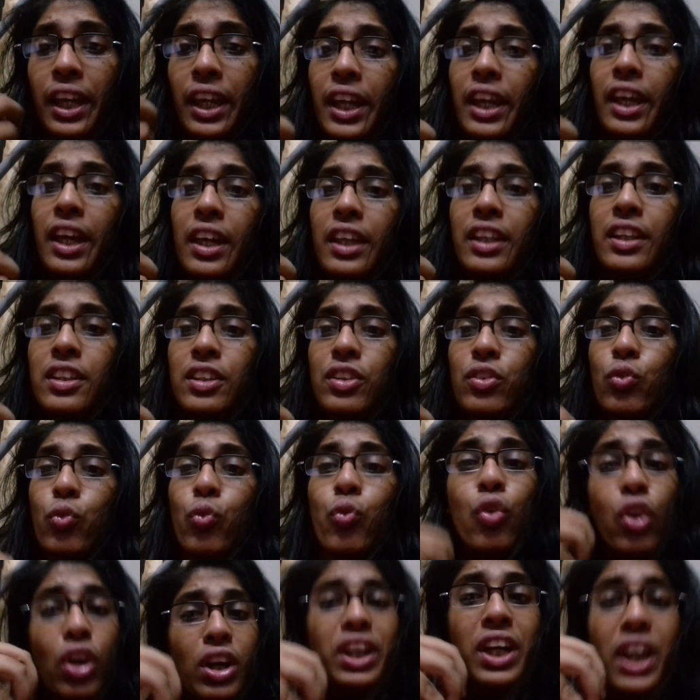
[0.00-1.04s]
and
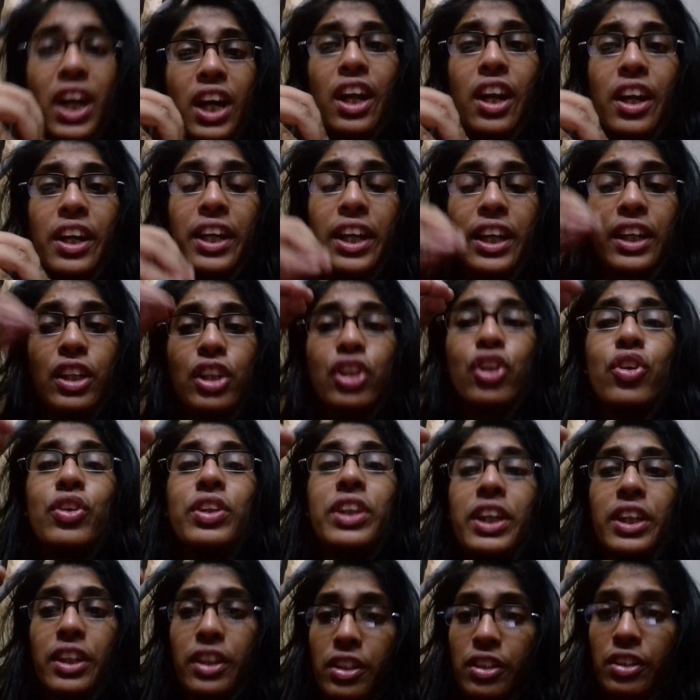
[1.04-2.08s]
work hard and go
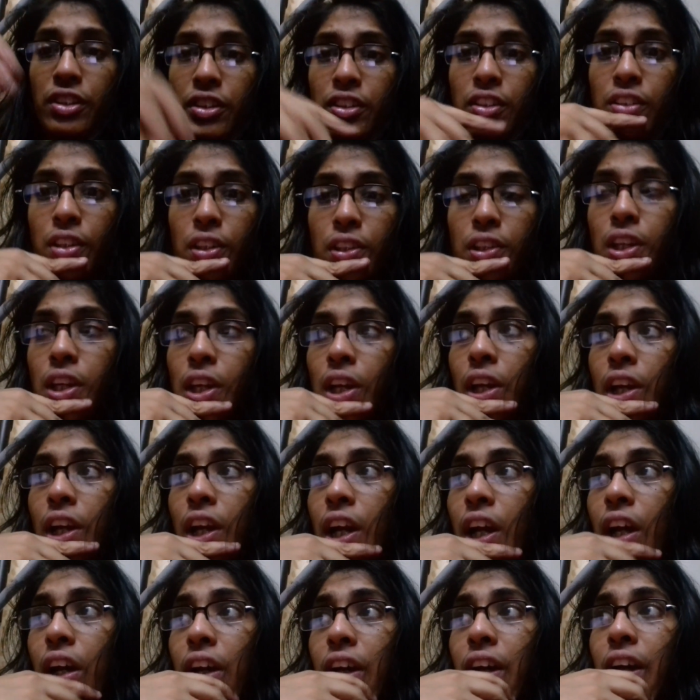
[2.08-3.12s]
there.
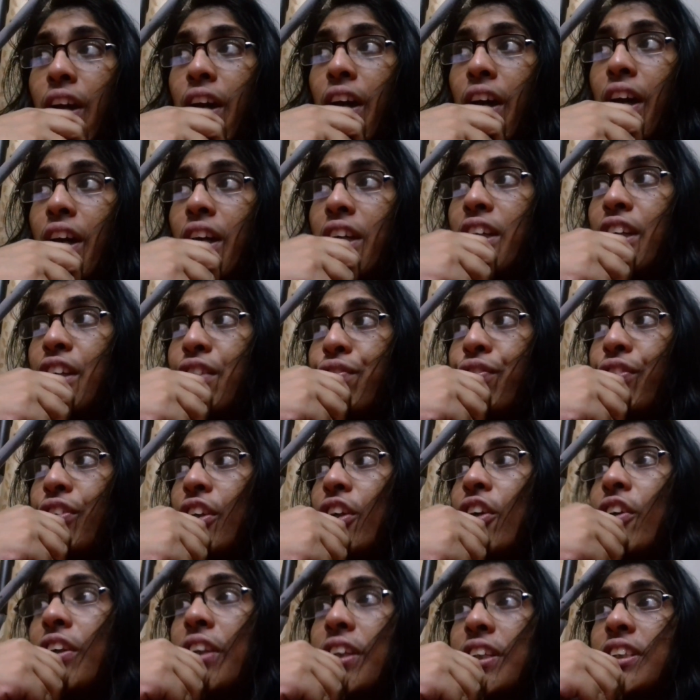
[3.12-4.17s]
I have
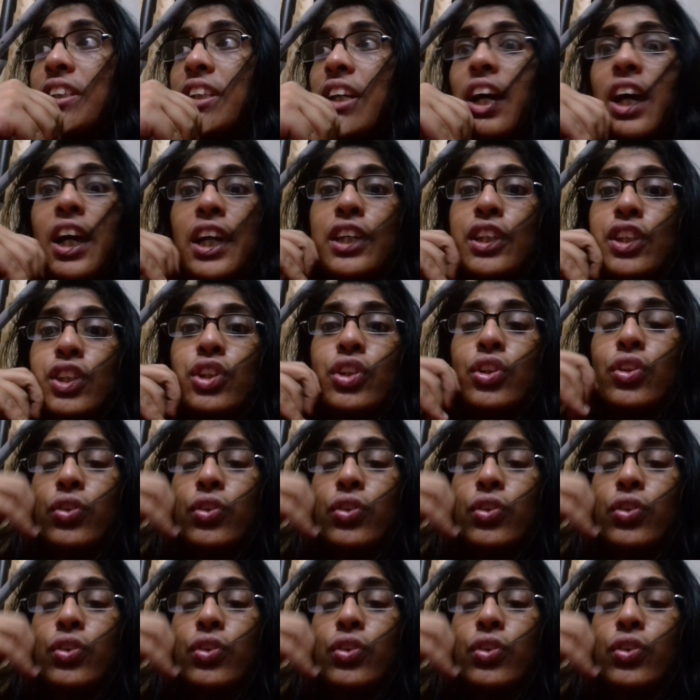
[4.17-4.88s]
noticed I